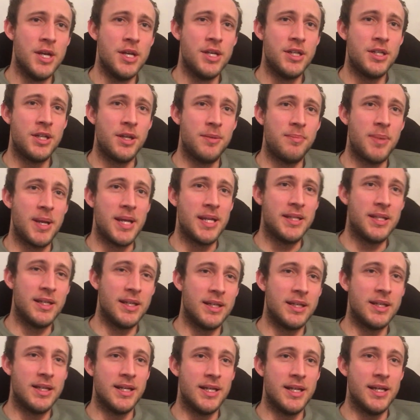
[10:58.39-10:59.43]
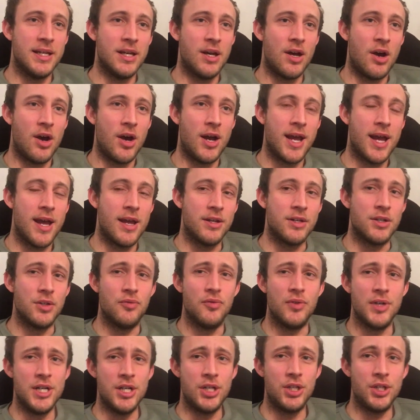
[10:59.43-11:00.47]
So basically, I had to
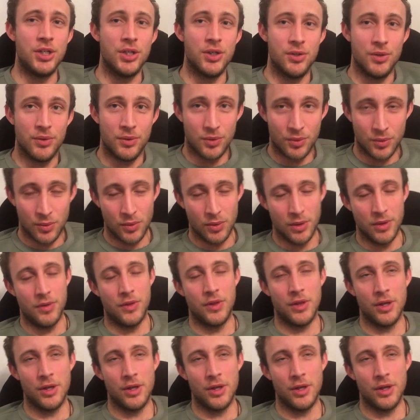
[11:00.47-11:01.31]
reshoot all of